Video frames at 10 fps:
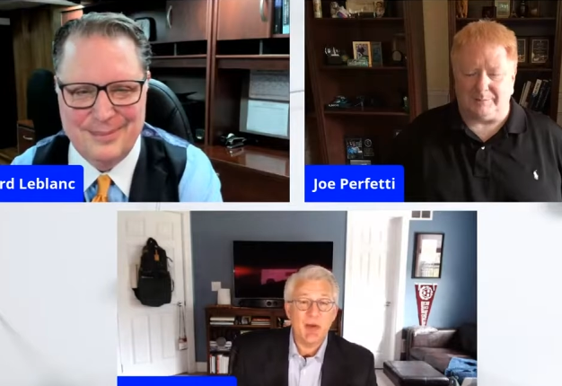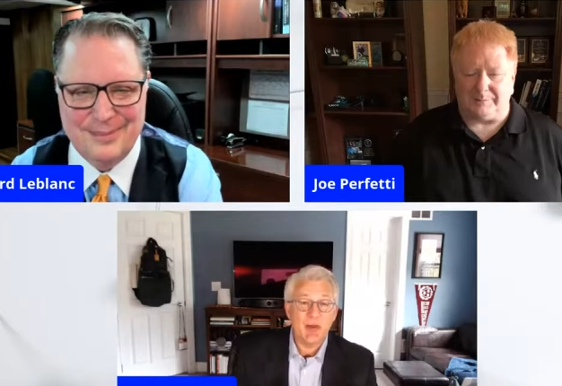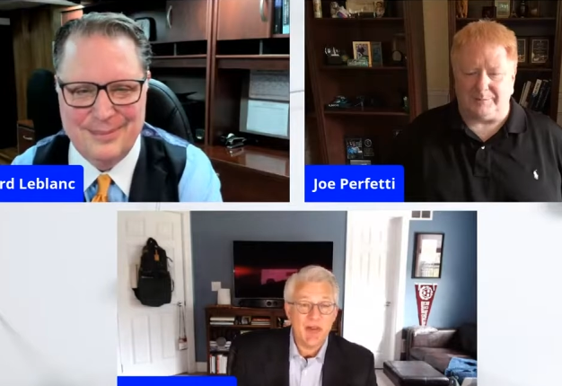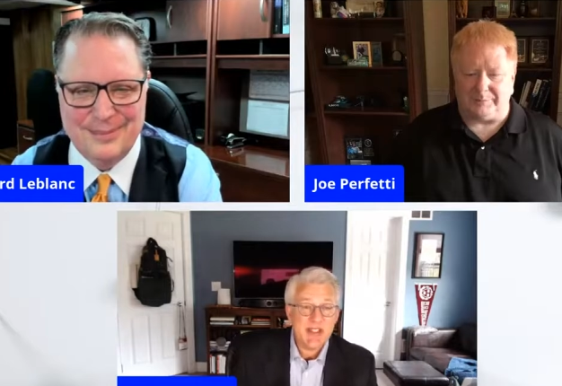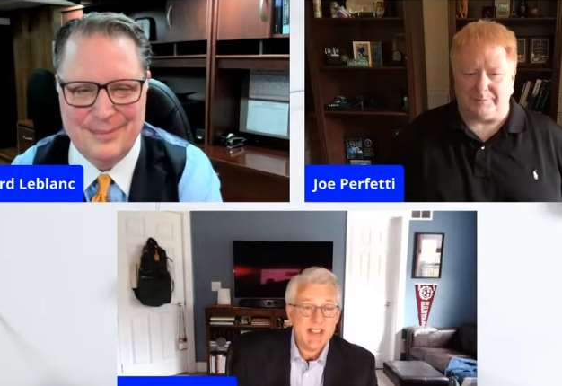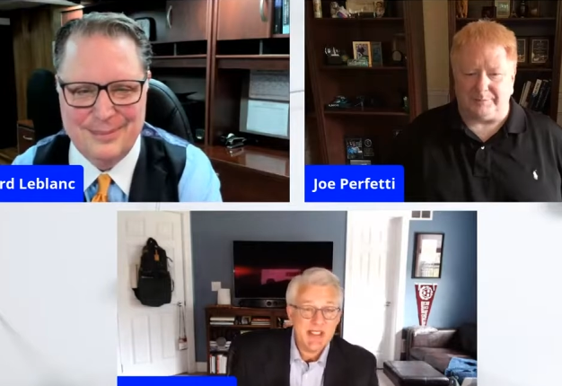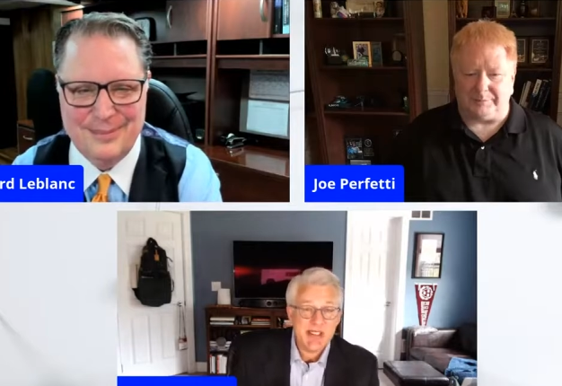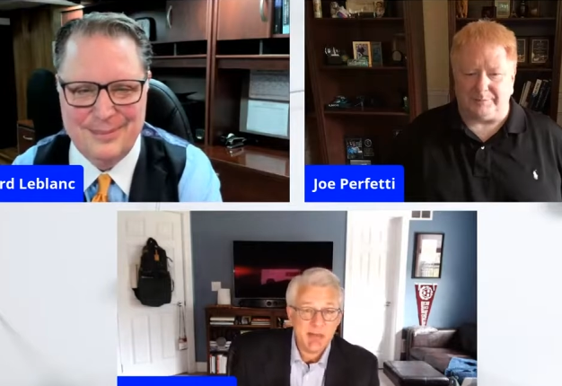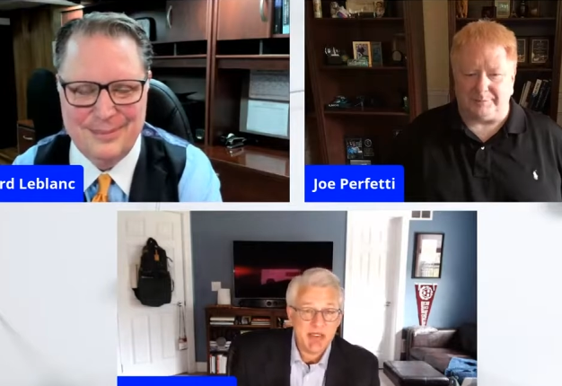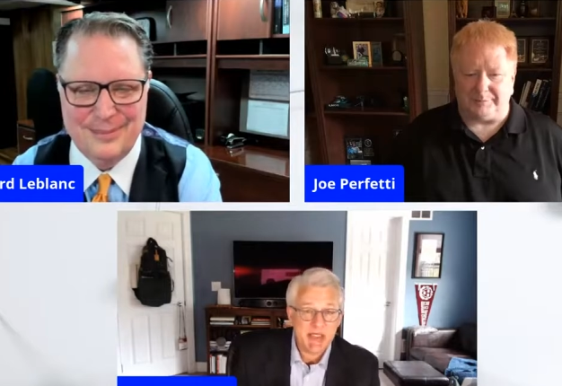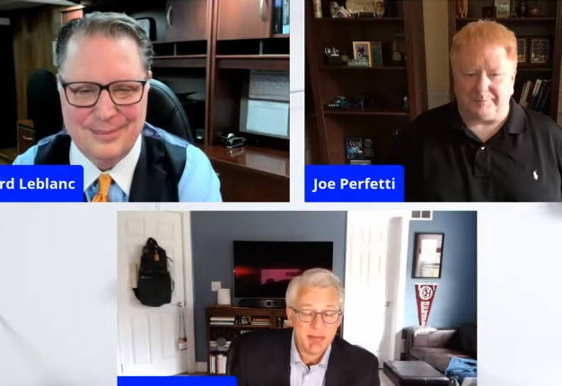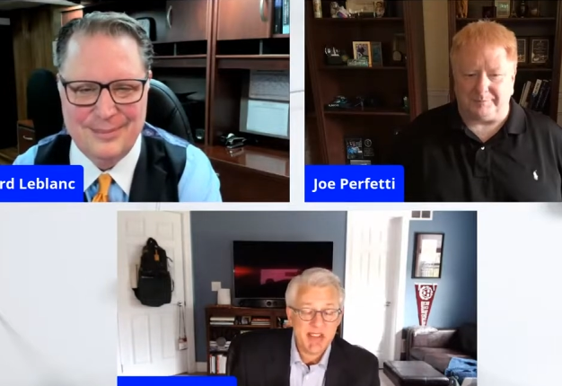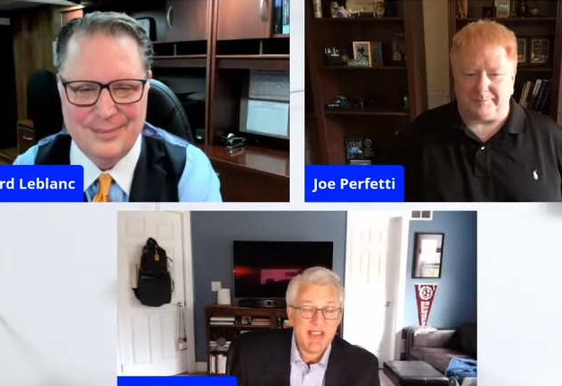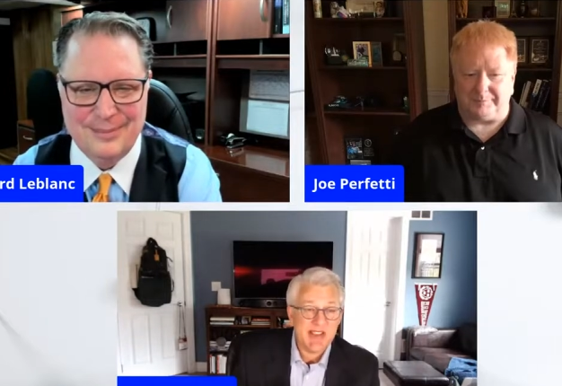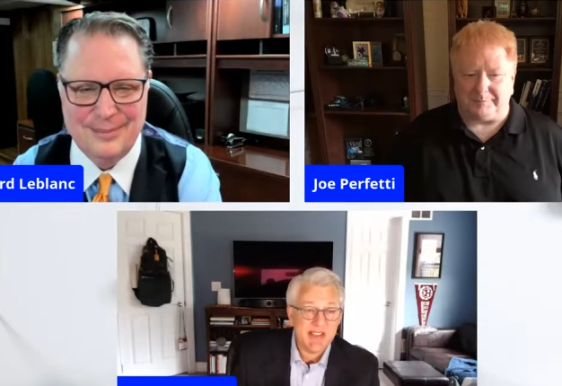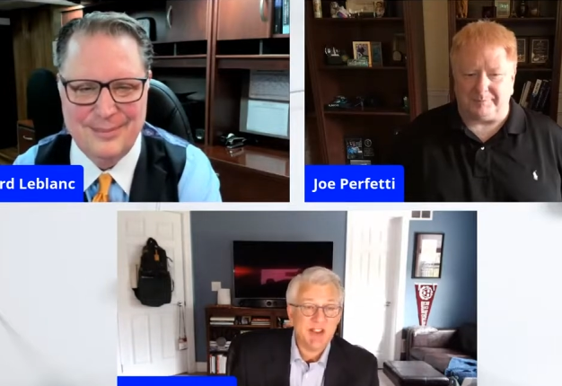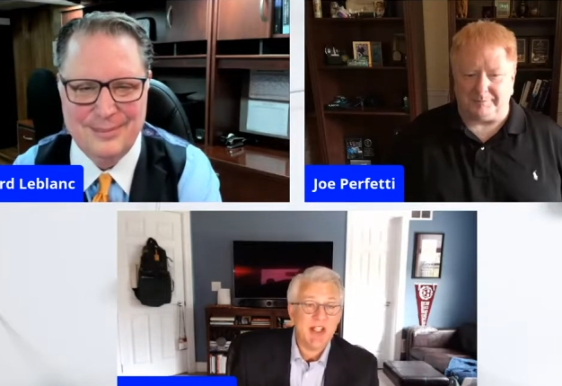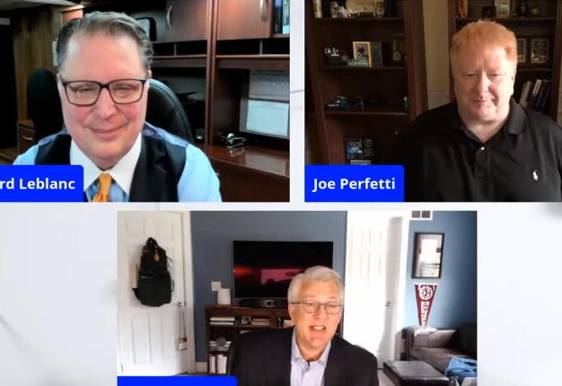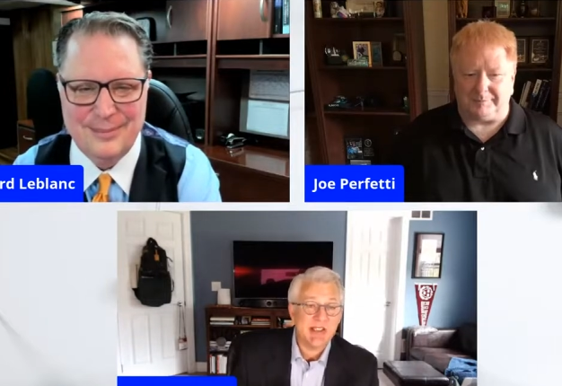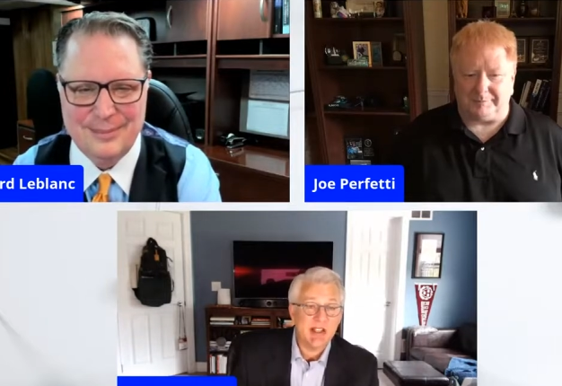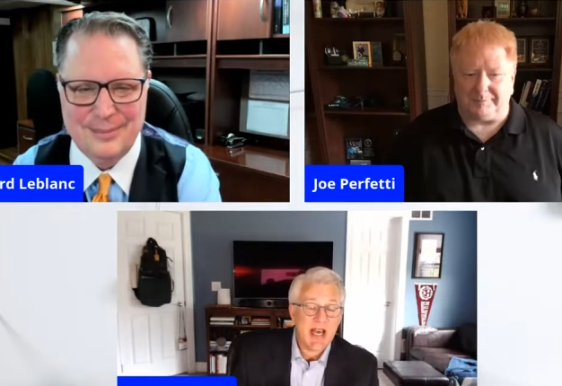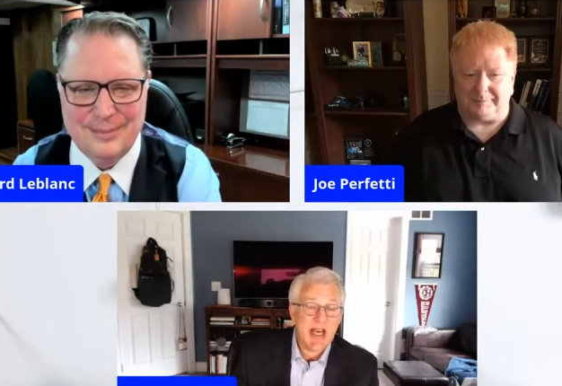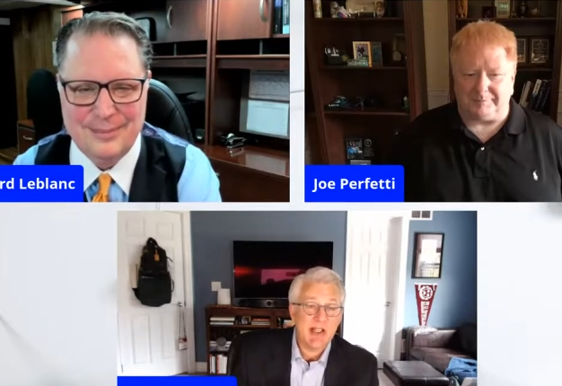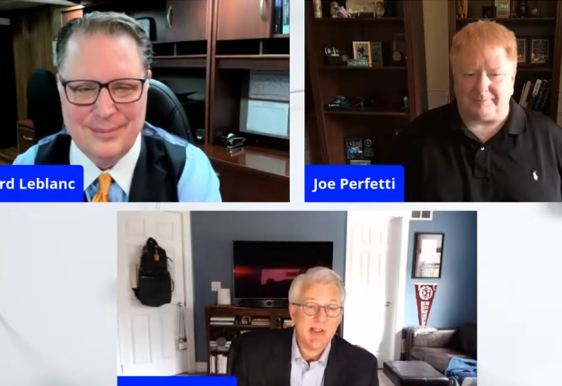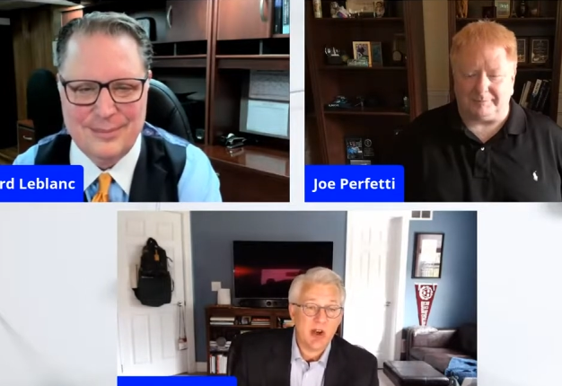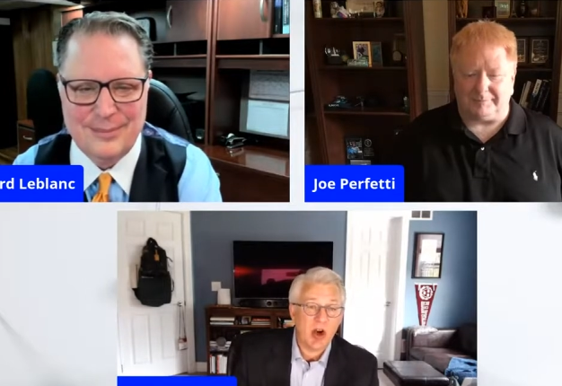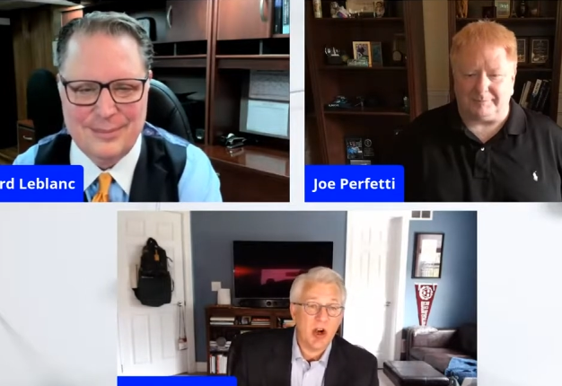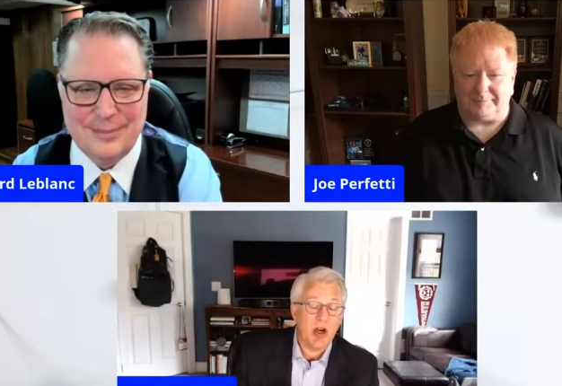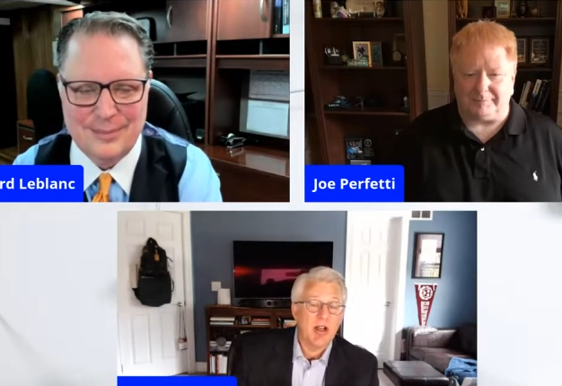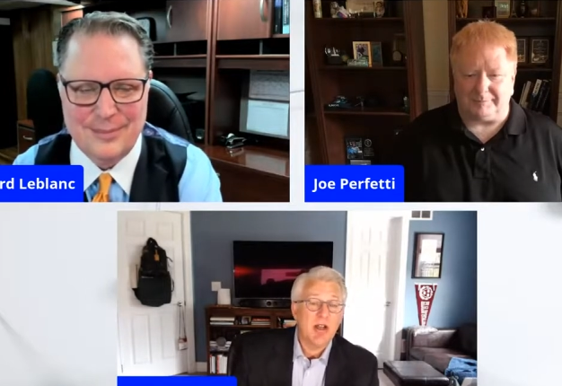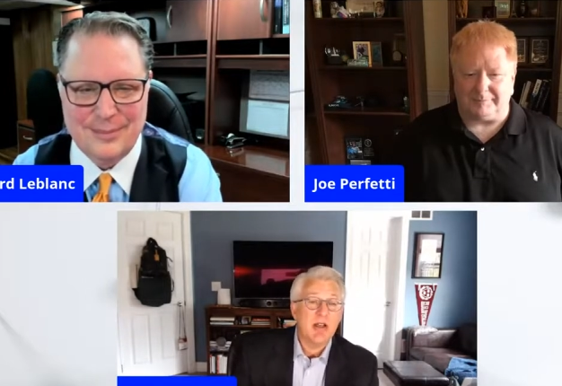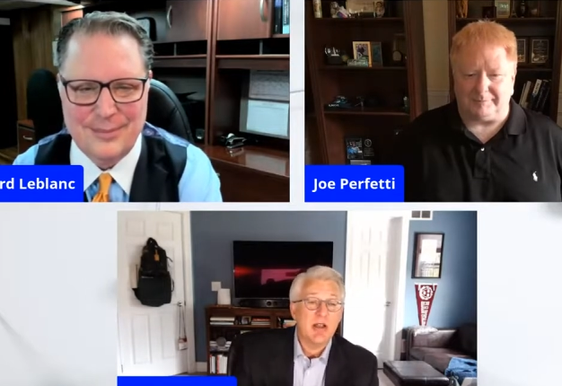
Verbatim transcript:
Speaker 1: you know, this is big business, just as our